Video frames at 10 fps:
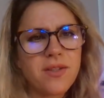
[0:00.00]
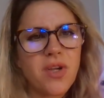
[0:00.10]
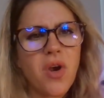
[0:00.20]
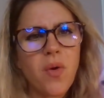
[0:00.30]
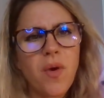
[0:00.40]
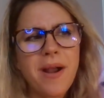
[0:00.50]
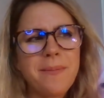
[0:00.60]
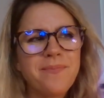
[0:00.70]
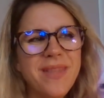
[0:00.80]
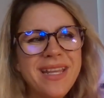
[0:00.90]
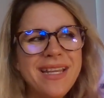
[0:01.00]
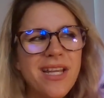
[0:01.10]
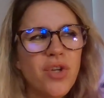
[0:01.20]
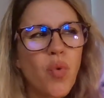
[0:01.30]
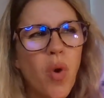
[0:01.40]
So
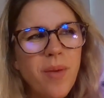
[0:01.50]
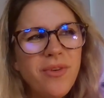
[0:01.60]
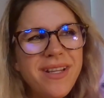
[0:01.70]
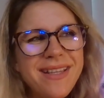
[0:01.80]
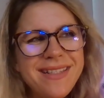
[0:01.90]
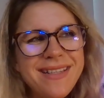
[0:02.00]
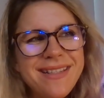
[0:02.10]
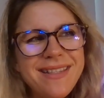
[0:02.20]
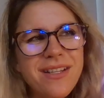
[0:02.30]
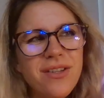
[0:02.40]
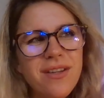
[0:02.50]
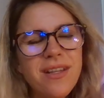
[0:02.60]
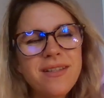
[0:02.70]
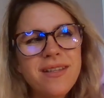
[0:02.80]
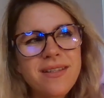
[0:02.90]
normally this
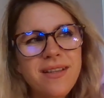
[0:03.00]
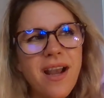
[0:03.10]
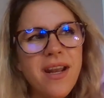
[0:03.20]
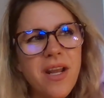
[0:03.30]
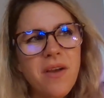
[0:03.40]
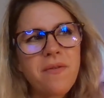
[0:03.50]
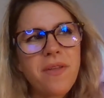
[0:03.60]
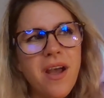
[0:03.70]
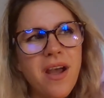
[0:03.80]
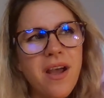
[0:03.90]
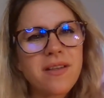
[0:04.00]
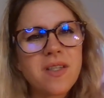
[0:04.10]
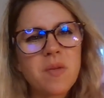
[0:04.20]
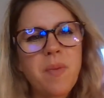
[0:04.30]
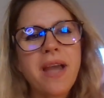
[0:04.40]
is kind of the
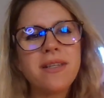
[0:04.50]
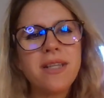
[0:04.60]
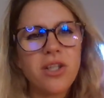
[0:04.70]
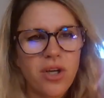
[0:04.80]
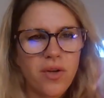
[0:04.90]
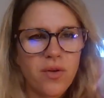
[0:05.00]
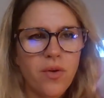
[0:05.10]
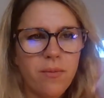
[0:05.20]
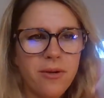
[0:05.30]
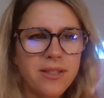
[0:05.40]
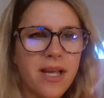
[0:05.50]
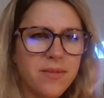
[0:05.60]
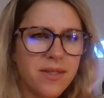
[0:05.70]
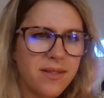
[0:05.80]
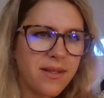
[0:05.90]
sped teacher who normally at
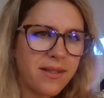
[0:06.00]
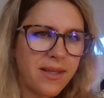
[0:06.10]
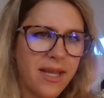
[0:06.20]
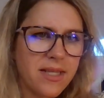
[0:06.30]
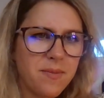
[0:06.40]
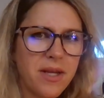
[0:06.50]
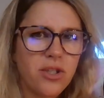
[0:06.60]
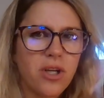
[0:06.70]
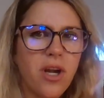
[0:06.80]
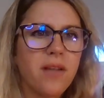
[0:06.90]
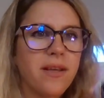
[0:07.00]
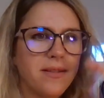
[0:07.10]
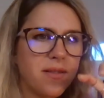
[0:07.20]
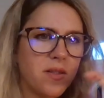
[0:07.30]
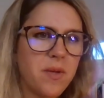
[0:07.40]
times is like the case manager,
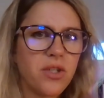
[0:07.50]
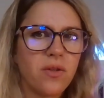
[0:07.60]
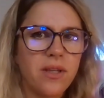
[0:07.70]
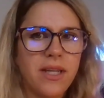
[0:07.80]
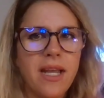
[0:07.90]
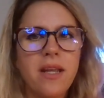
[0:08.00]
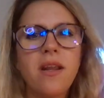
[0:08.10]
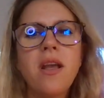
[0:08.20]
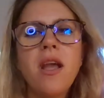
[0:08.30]
unless it's a speech only kid.